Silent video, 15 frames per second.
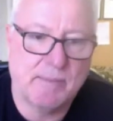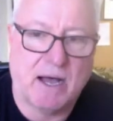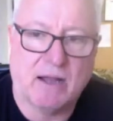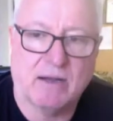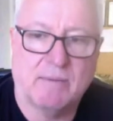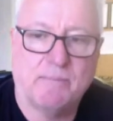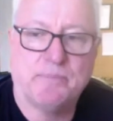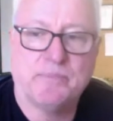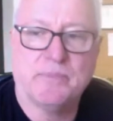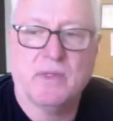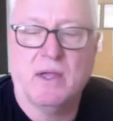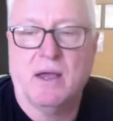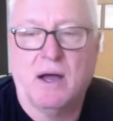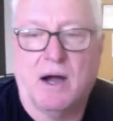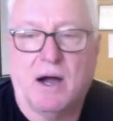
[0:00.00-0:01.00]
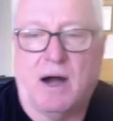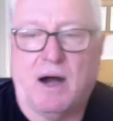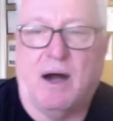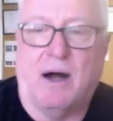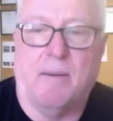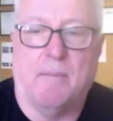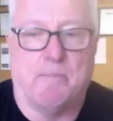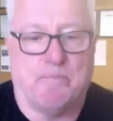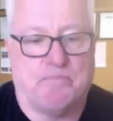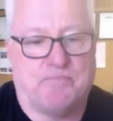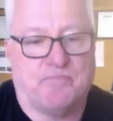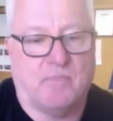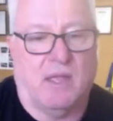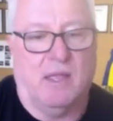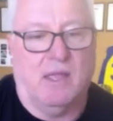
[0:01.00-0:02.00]
about them.
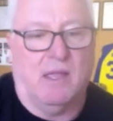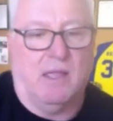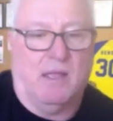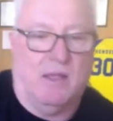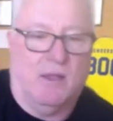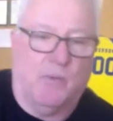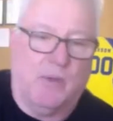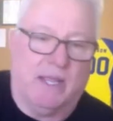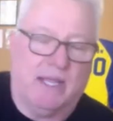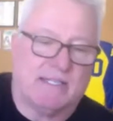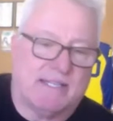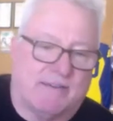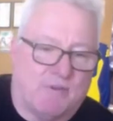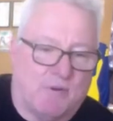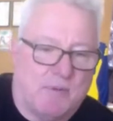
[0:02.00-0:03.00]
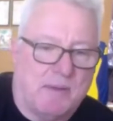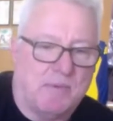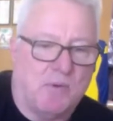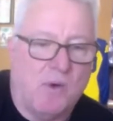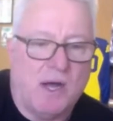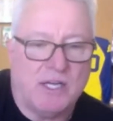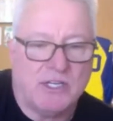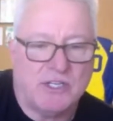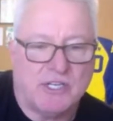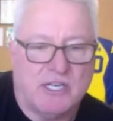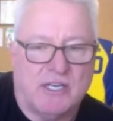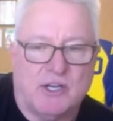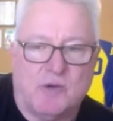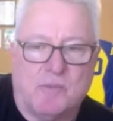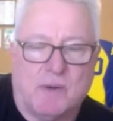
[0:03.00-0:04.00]
We got several people
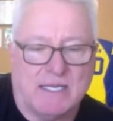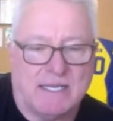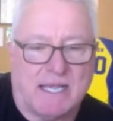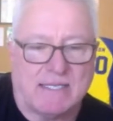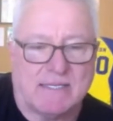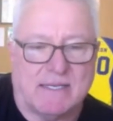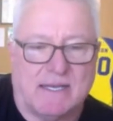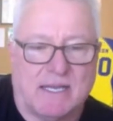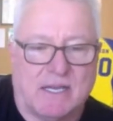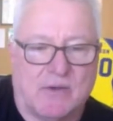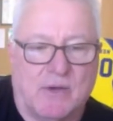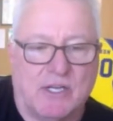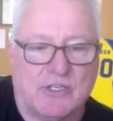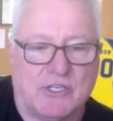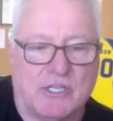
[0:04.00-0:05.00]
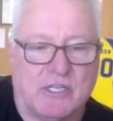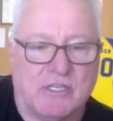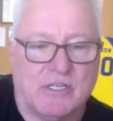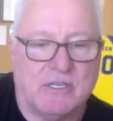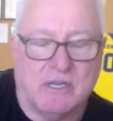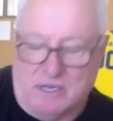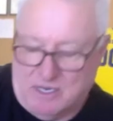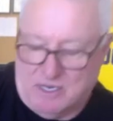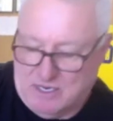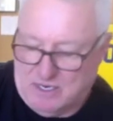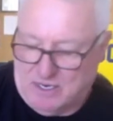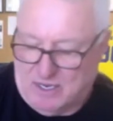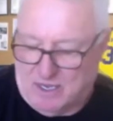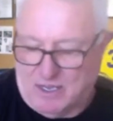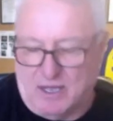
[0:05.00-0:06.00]
watching. Nobody's asking any questions.
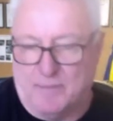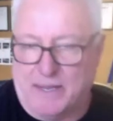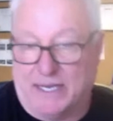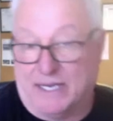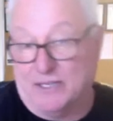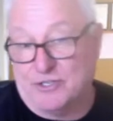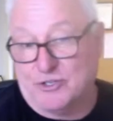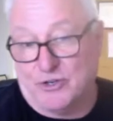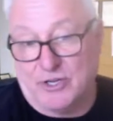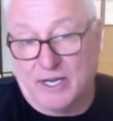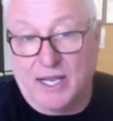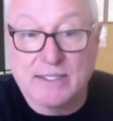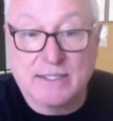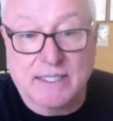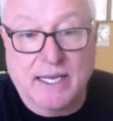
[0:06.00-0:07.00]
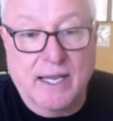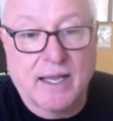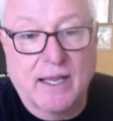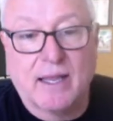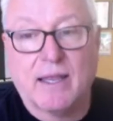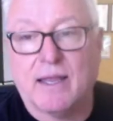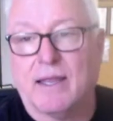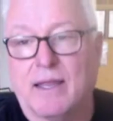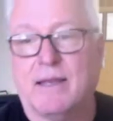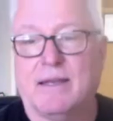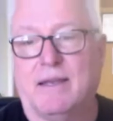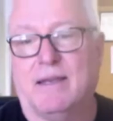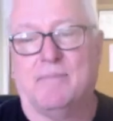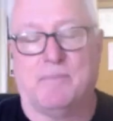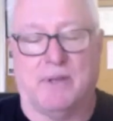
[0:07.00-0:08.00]
I can show you guys again,
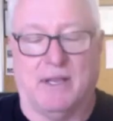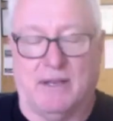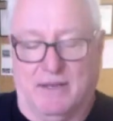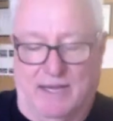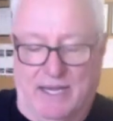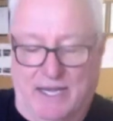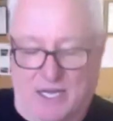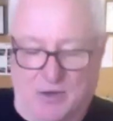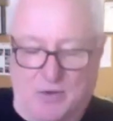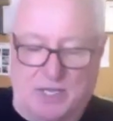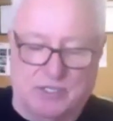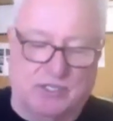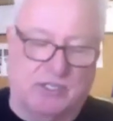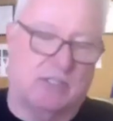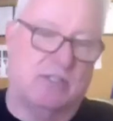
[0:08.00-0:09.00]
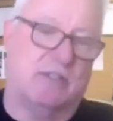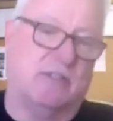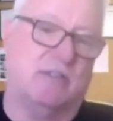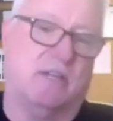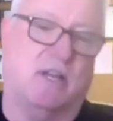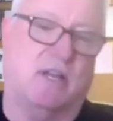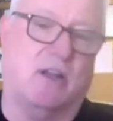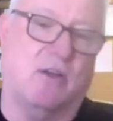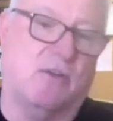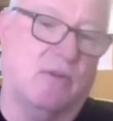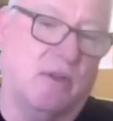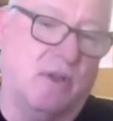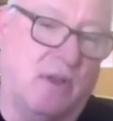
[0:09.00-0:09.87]
but any questions, you know,